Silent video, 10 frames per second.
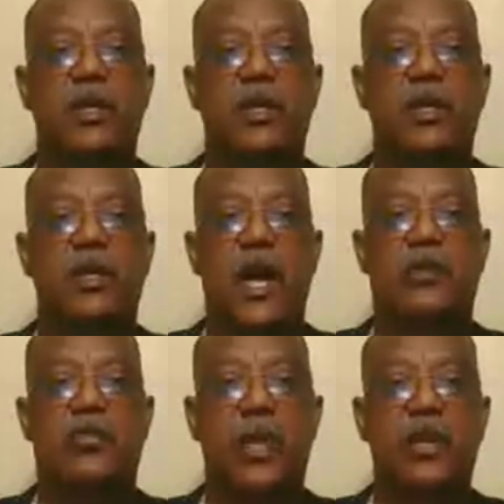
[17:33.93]
God
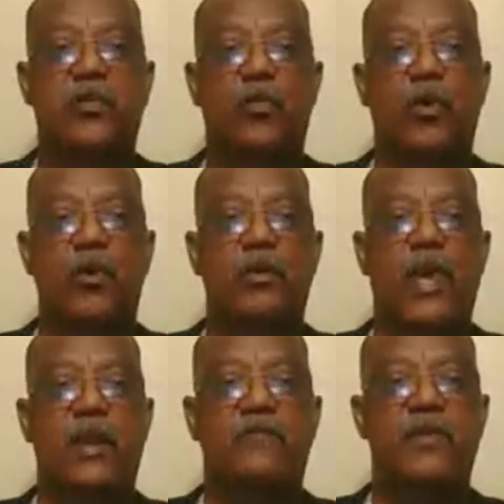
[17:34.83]
created the world out
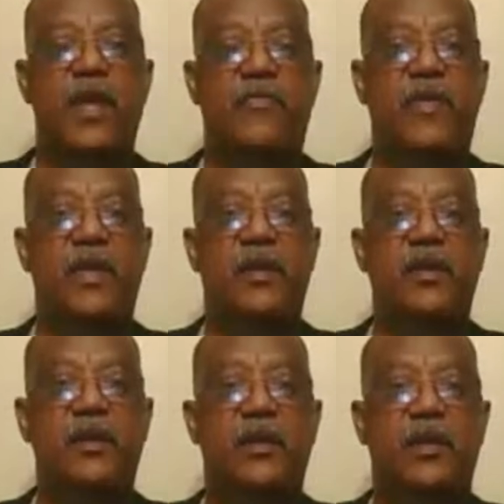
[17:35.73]
of nothing.
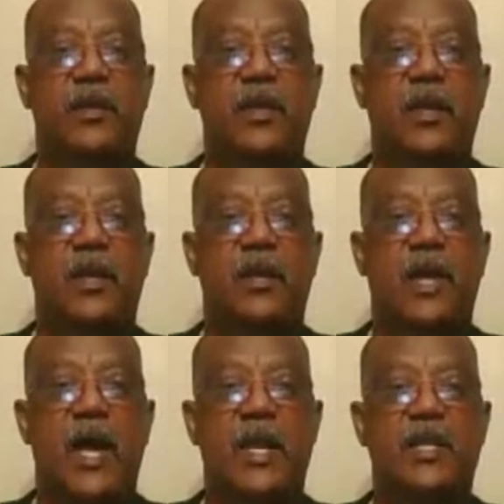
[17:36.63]

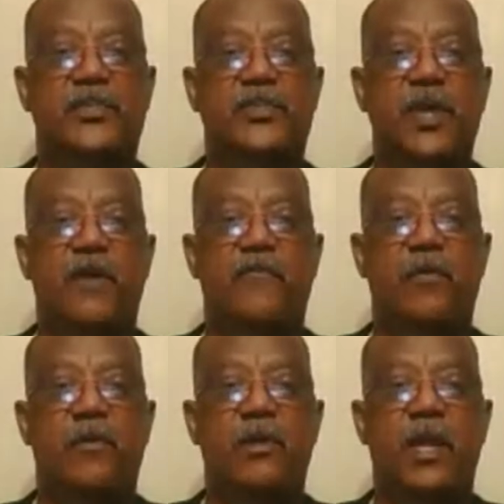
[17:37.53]
God is
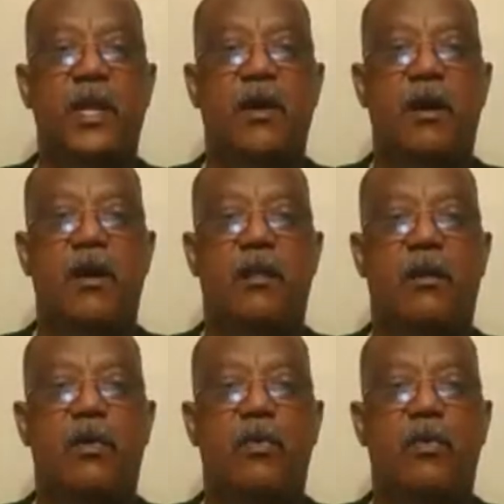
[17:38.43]
sovereign and all
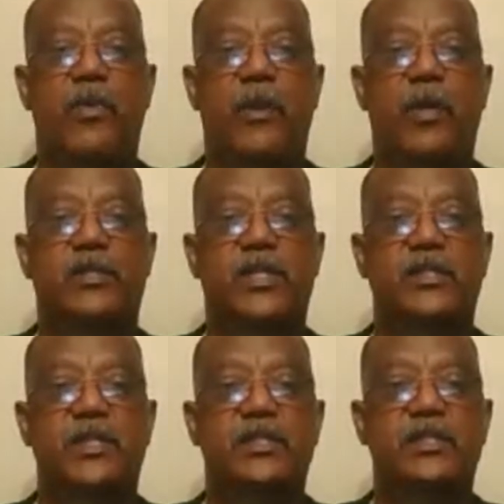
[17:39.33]
owe their
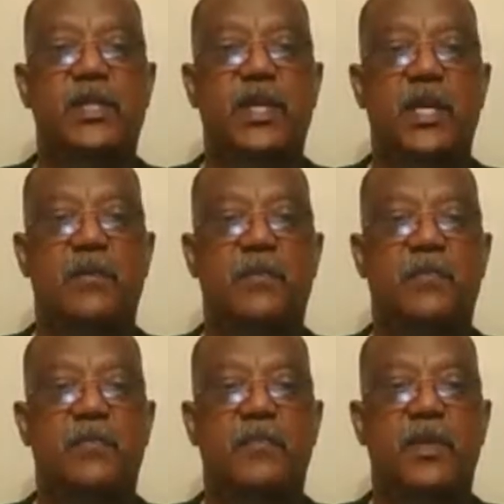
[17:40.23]
existence to him.
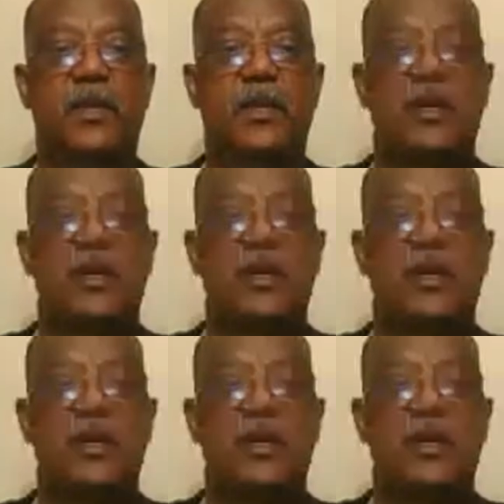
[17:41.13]

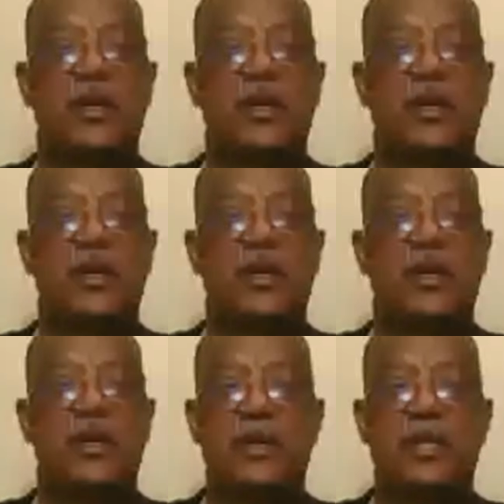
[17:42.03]
God
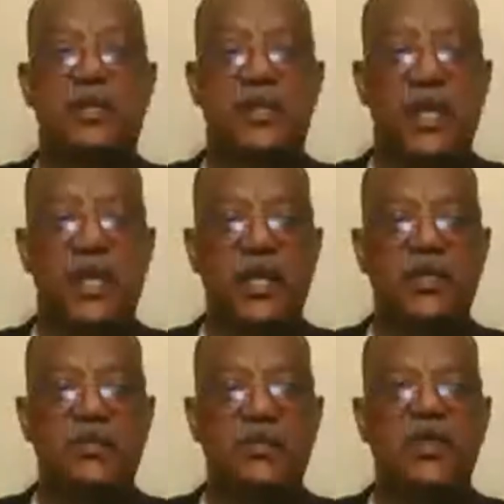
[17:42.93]
cannot be
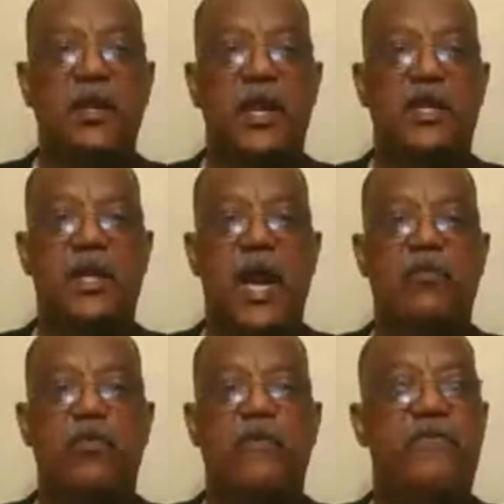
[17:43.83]
seen, and
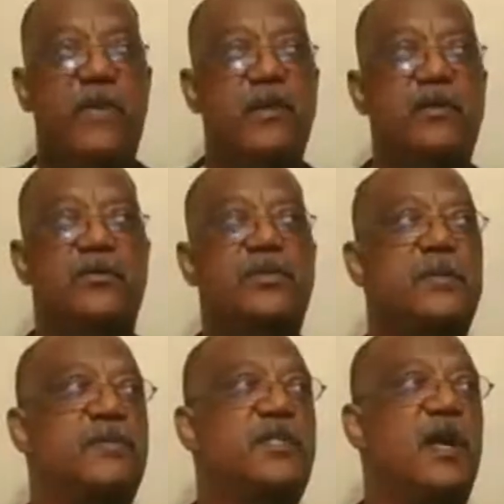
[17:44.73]
God reveals
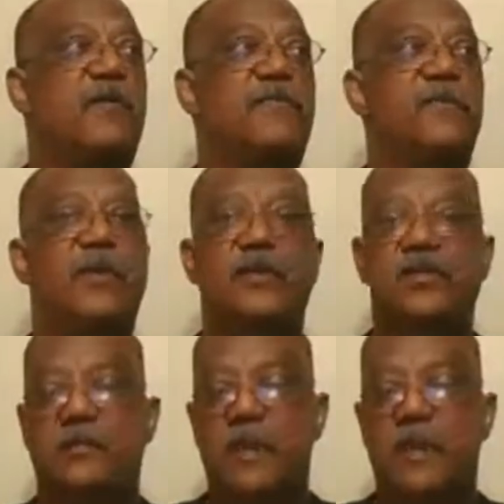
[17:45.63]
himself to